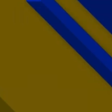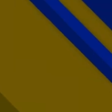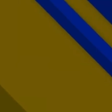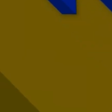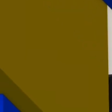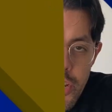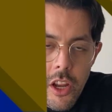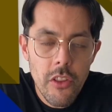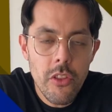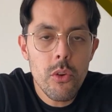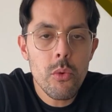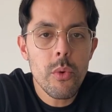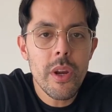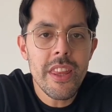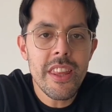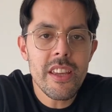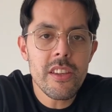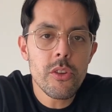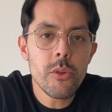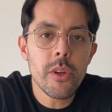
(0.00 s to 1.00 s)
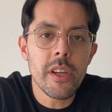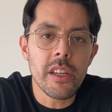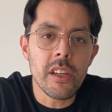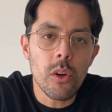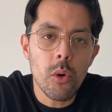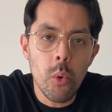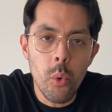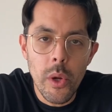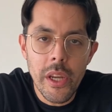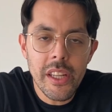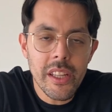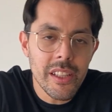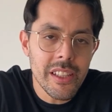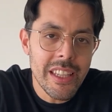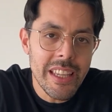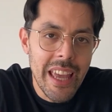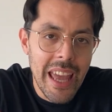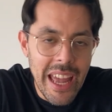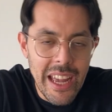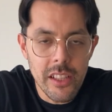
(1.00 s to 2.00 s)
Another way that you can
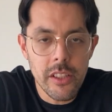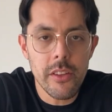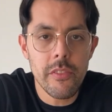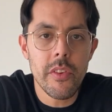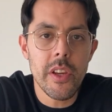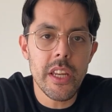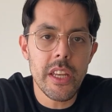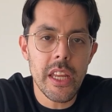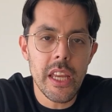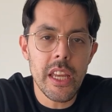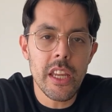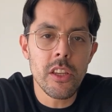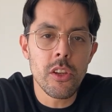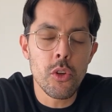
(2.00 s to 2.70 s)
quickly elevate in